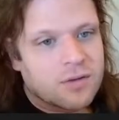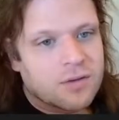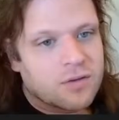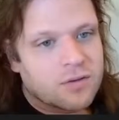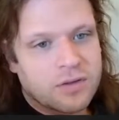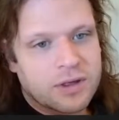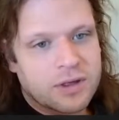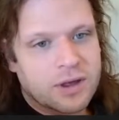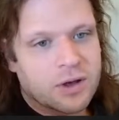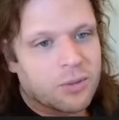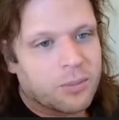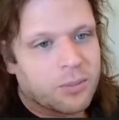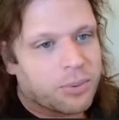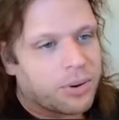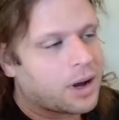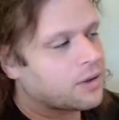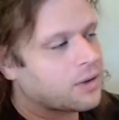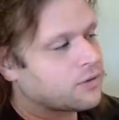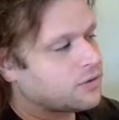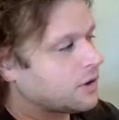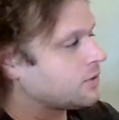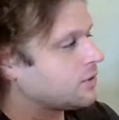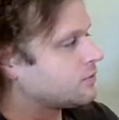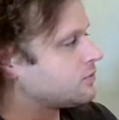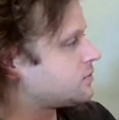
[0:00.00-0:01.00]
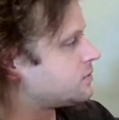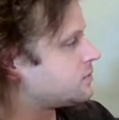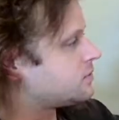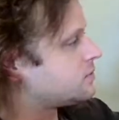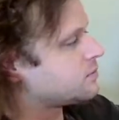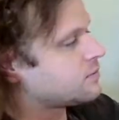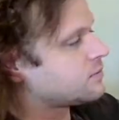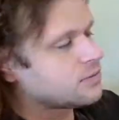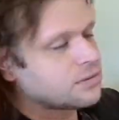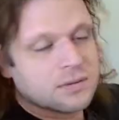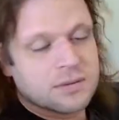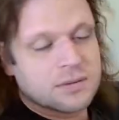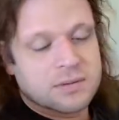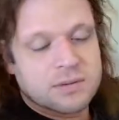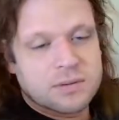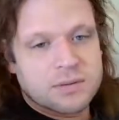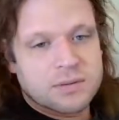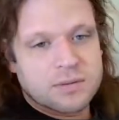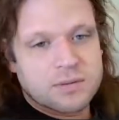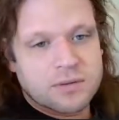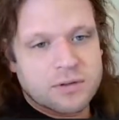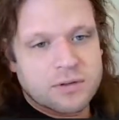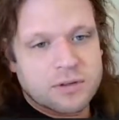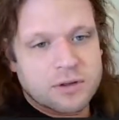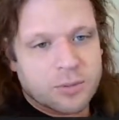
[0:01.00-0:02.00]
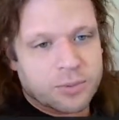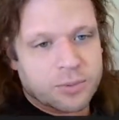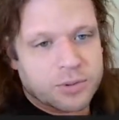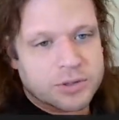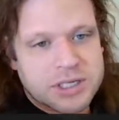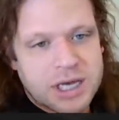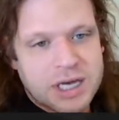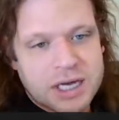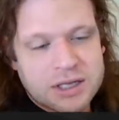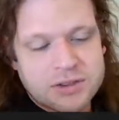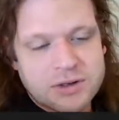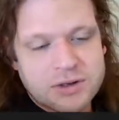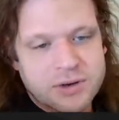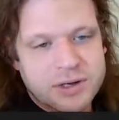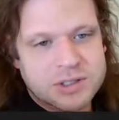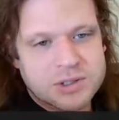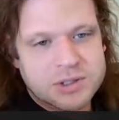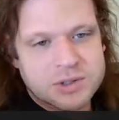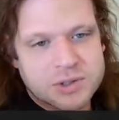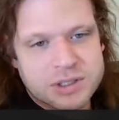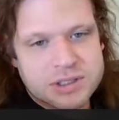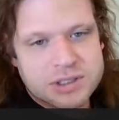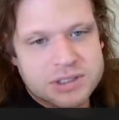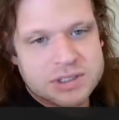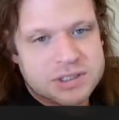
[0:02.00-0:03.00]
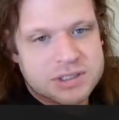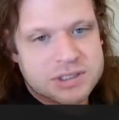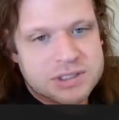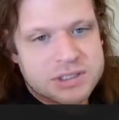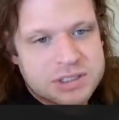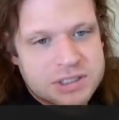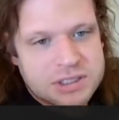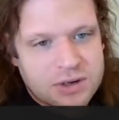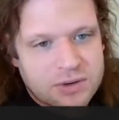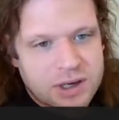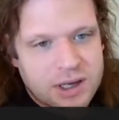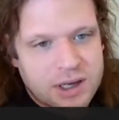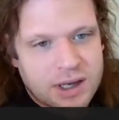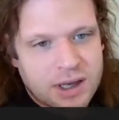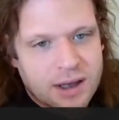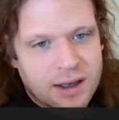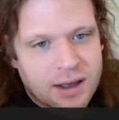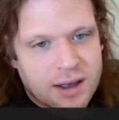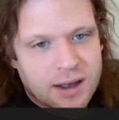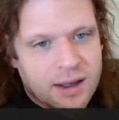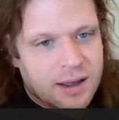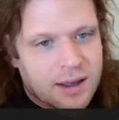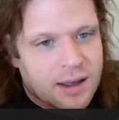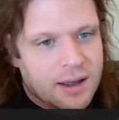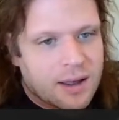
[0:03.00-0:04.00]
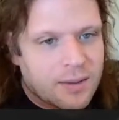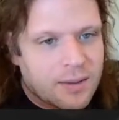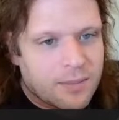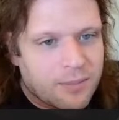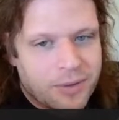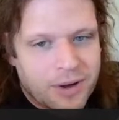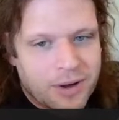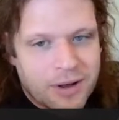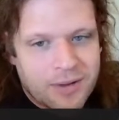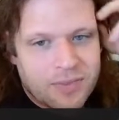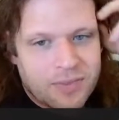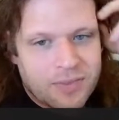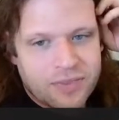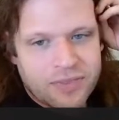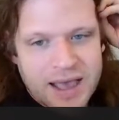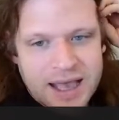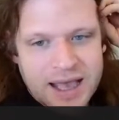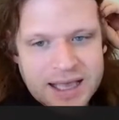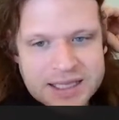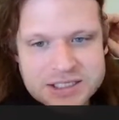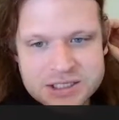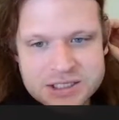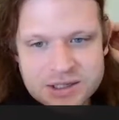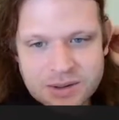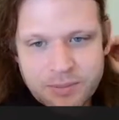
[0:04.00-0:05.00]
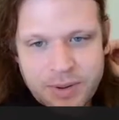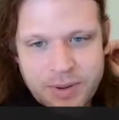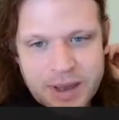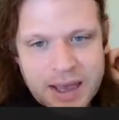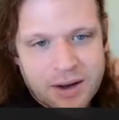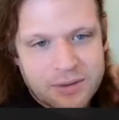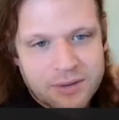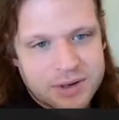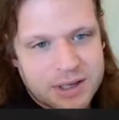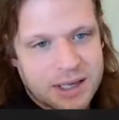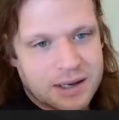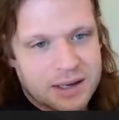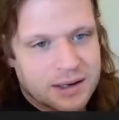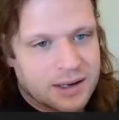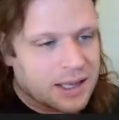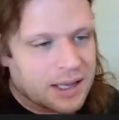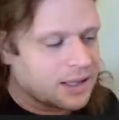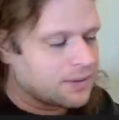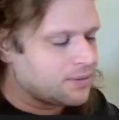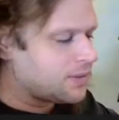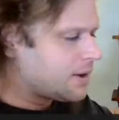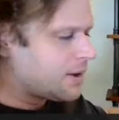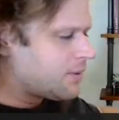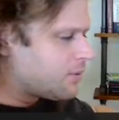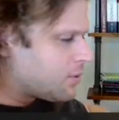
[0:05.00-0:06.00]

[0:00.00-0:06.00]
They'll protect their interests in Syria, but that's about it. And they will